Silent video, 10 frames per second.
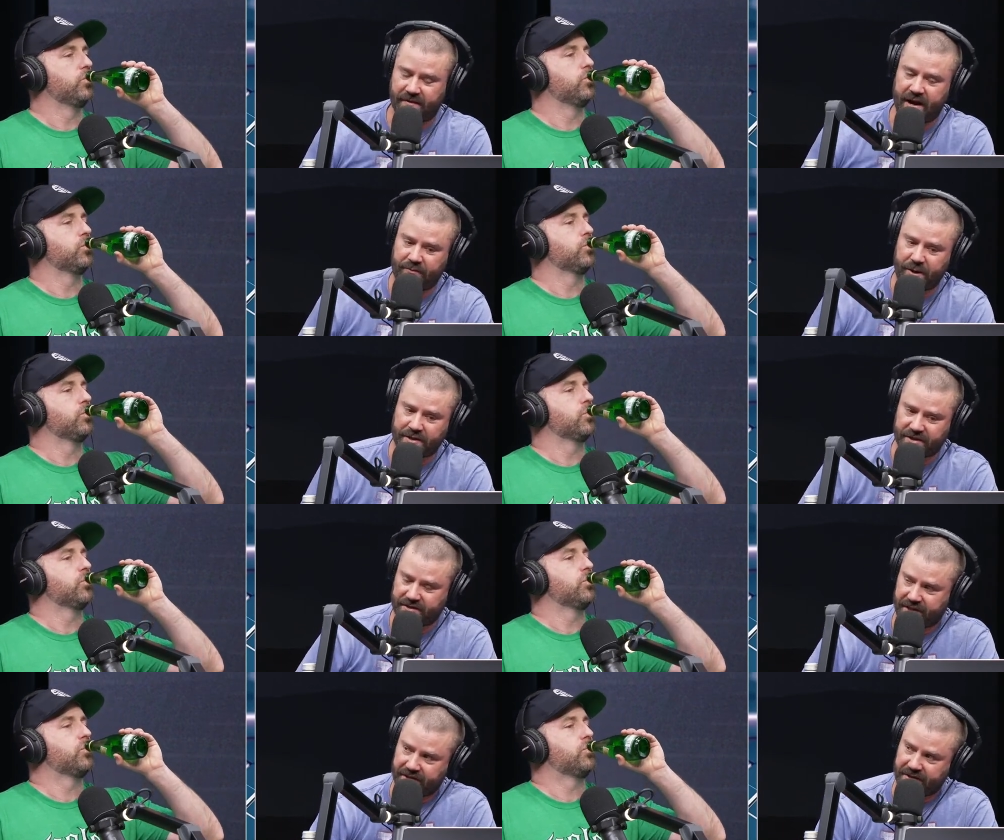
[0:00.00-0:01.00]
Speaker 1: five weeks of the
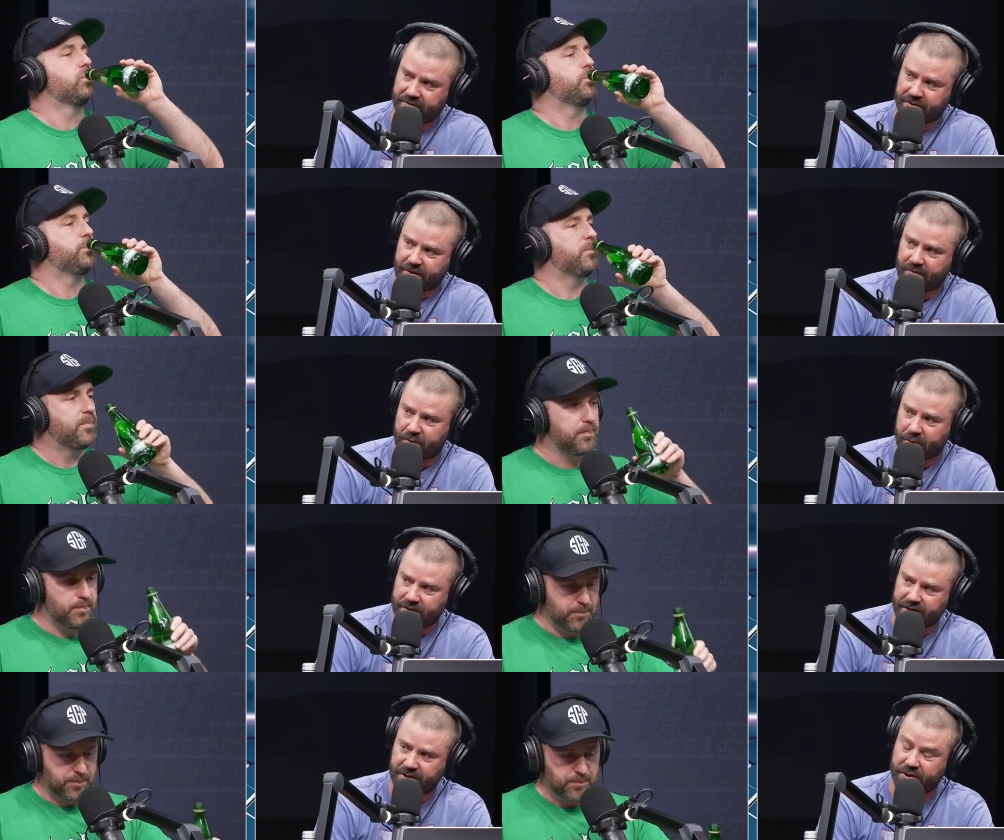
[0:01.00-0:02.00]
season, of, of course,
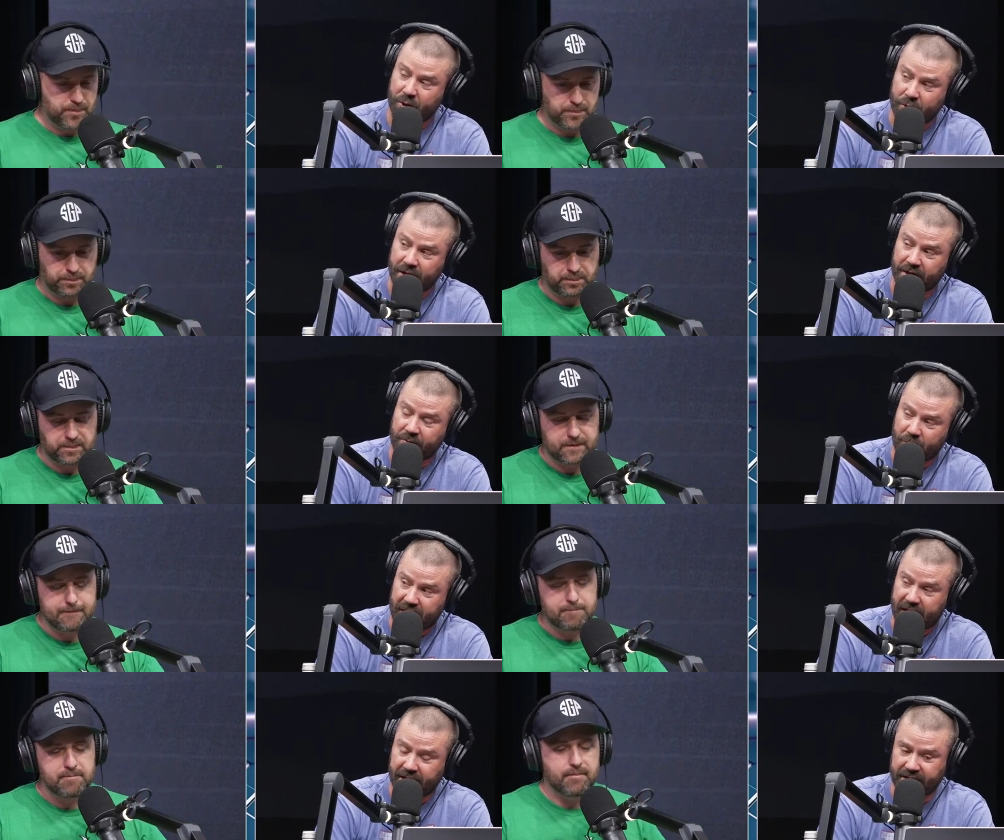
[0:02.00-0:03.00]
excluding week
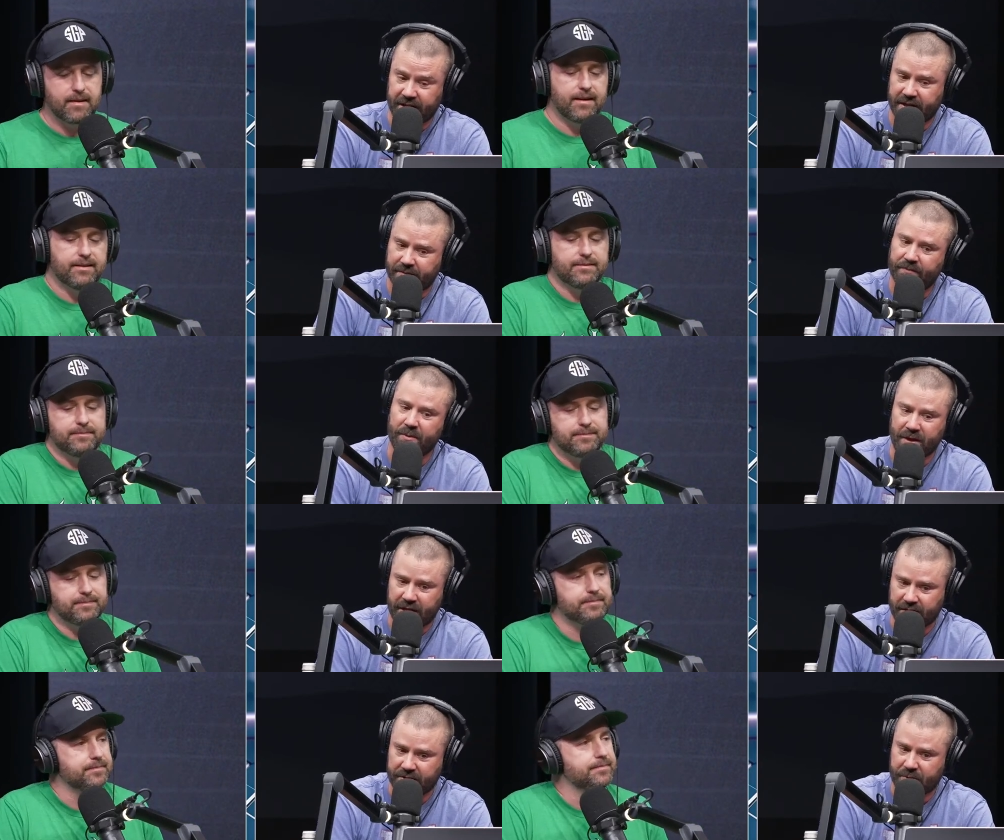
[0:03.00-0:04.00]
eighteen, the
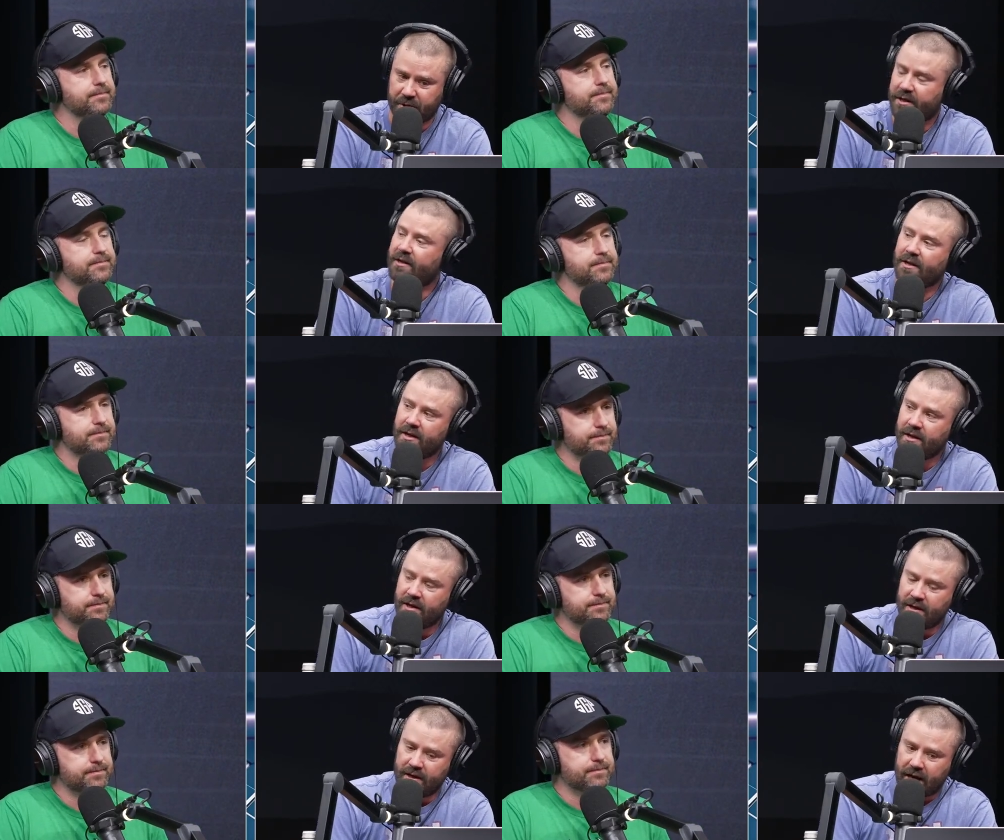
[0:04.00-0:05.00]
meaningless week.
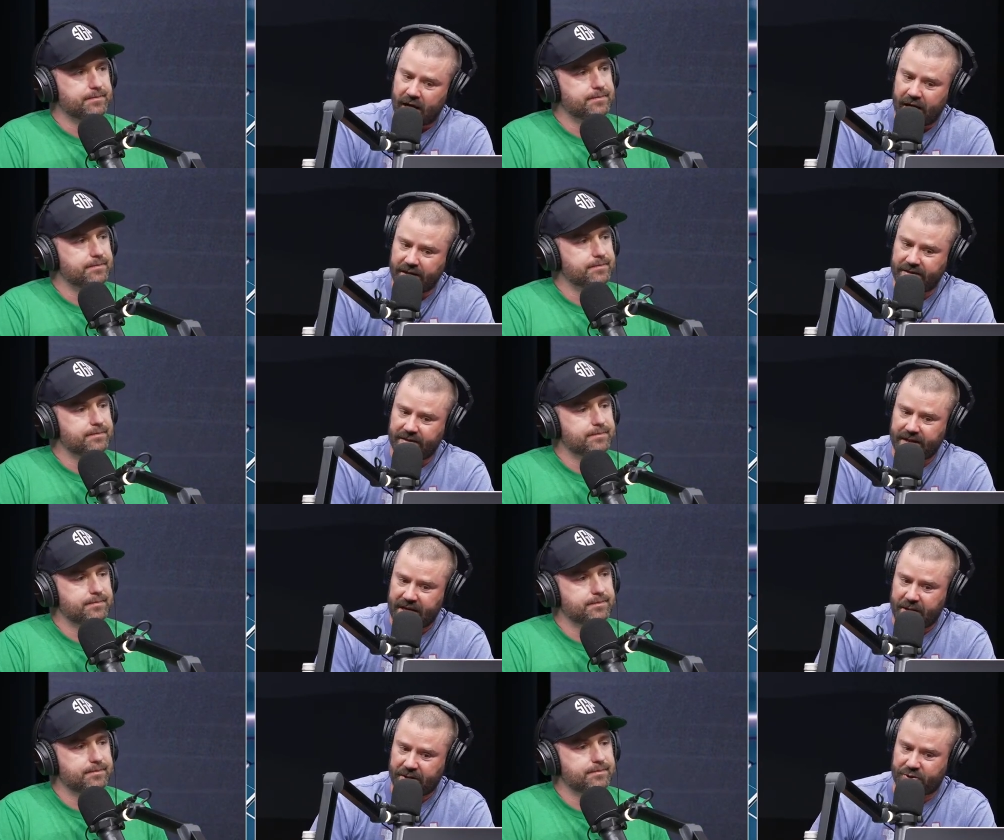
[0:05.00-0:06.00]
Uh,
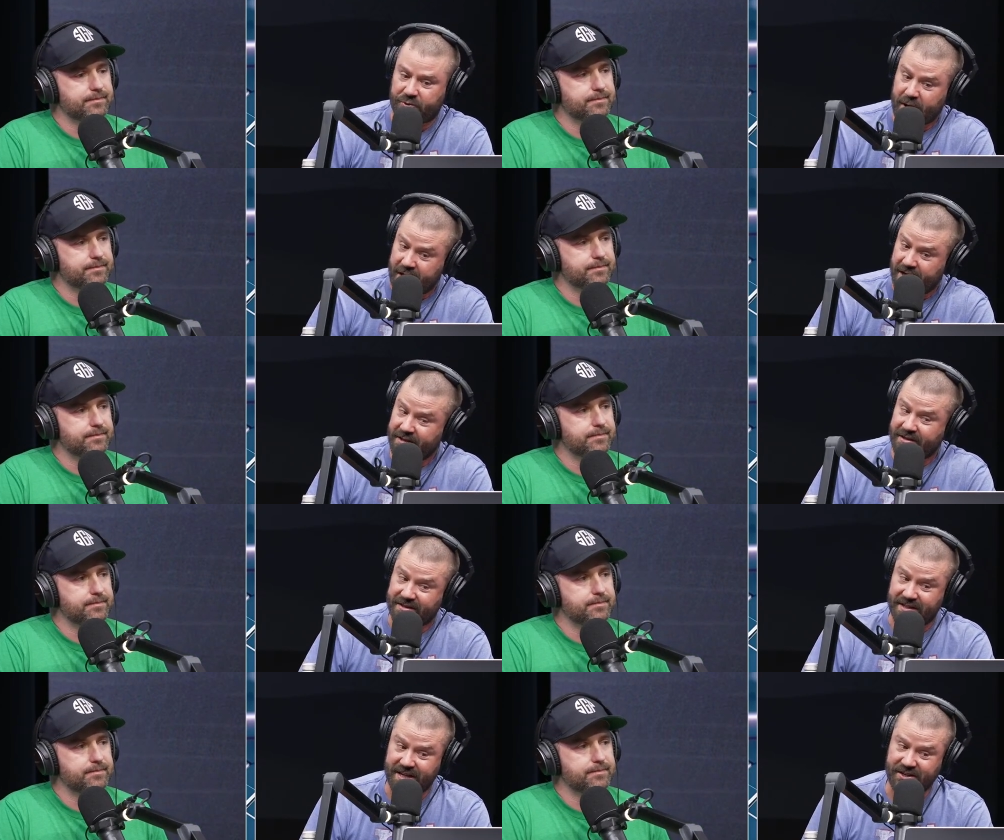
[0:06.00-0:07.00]
He trailed
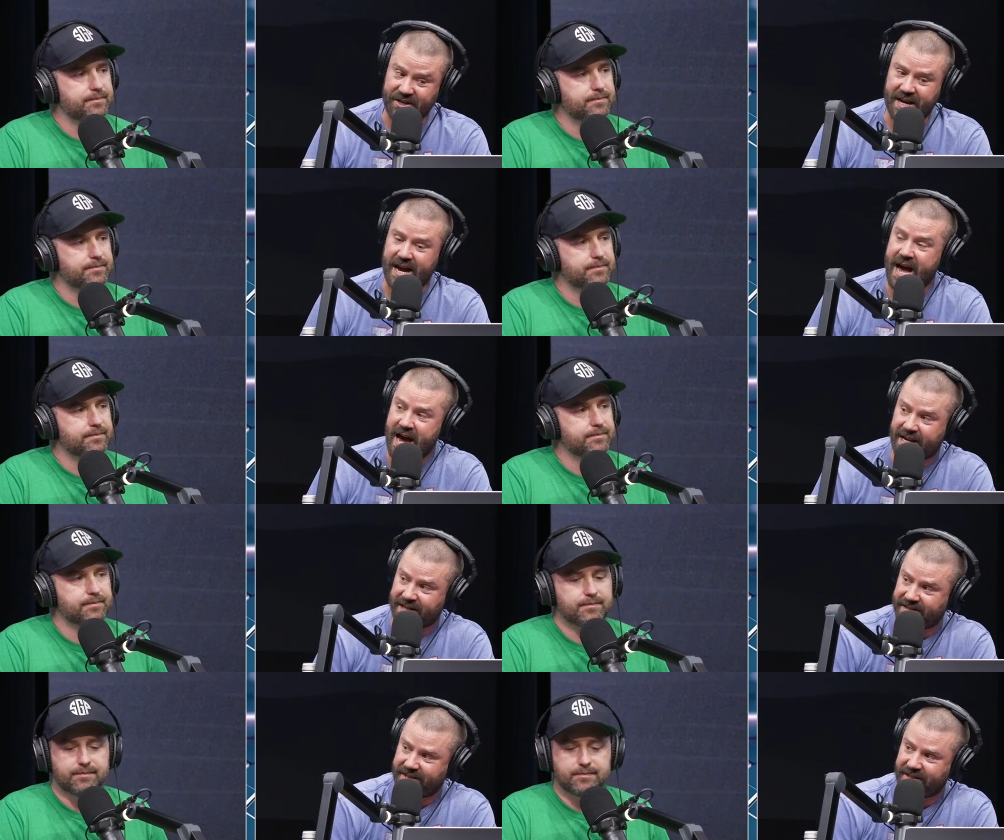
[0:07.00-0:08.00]
T J
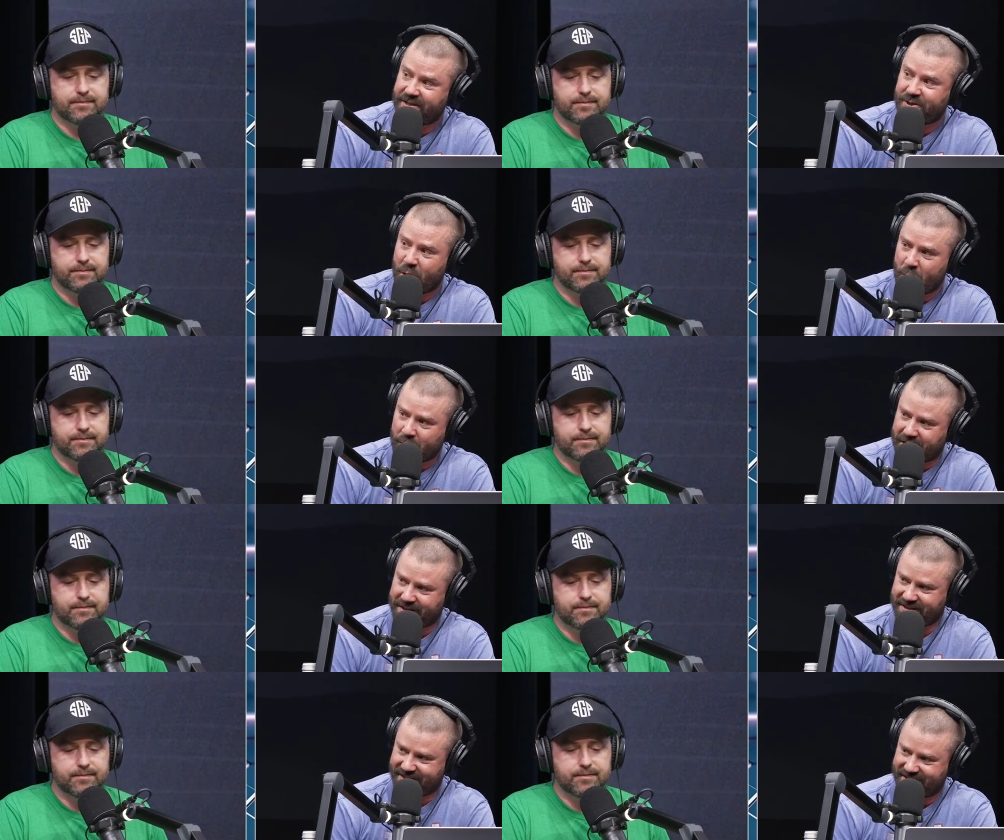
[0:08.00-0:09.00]
Hockenson in
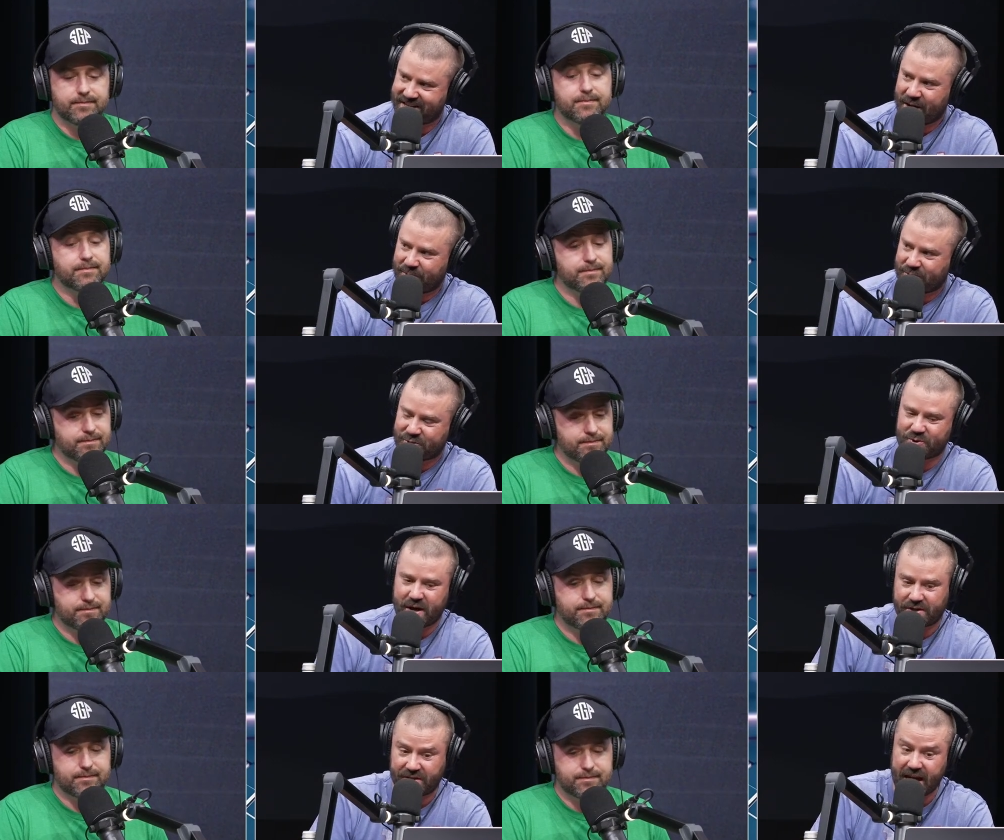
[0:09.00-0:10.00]
targets down the
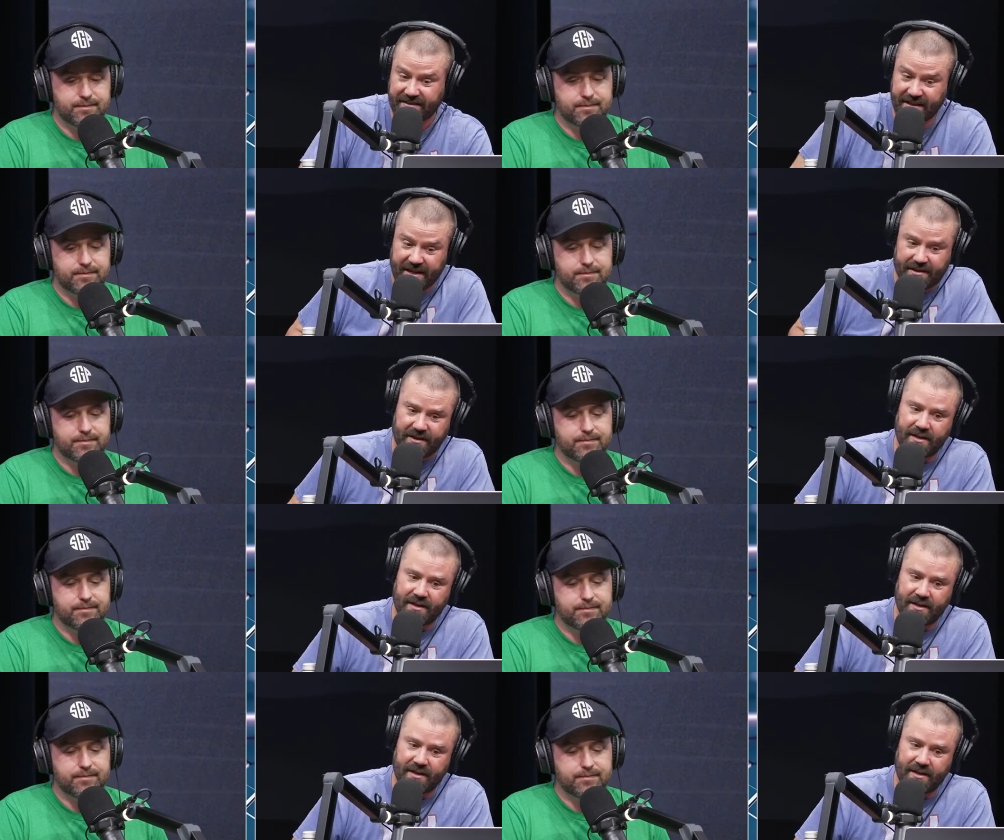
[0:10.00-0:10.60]
stretch. That's it.